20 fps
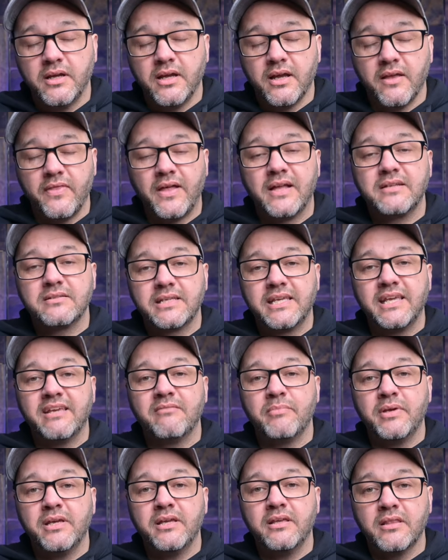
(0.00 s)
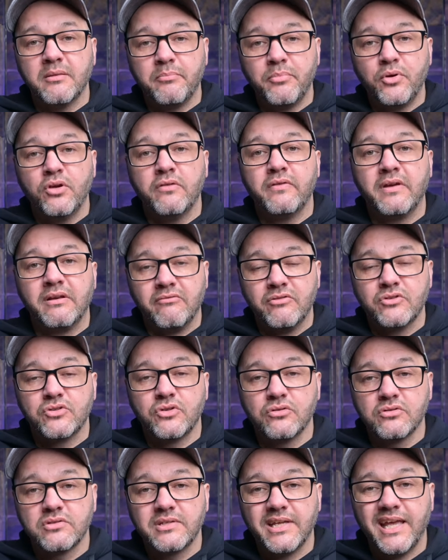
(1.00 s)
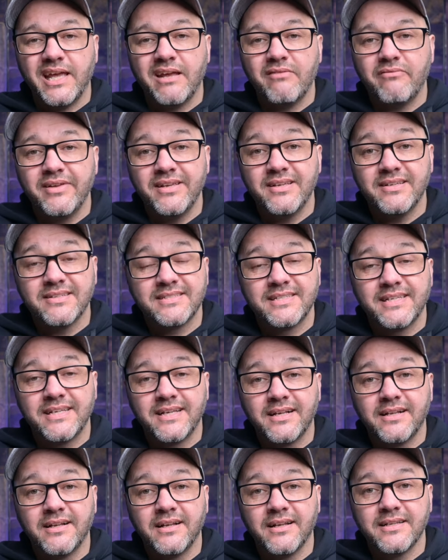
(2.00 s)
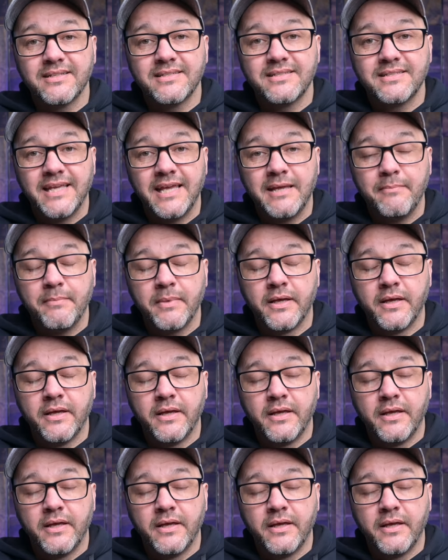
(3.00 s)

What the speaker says: and that's gave me the perfect results every single time.